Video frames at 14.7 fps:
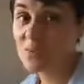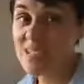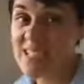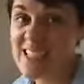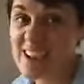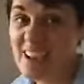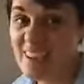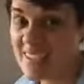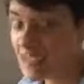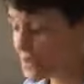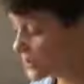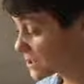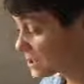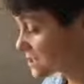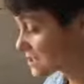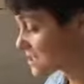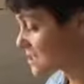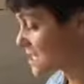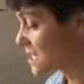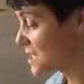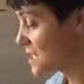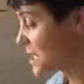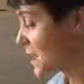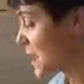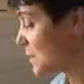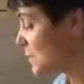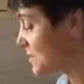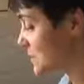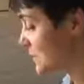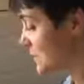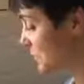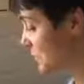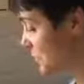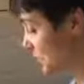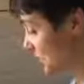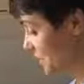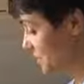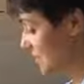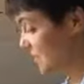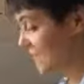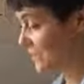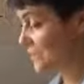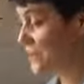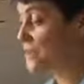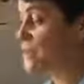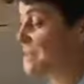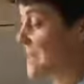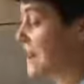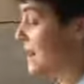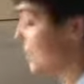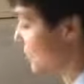really tiny ones. So if you want to check those out,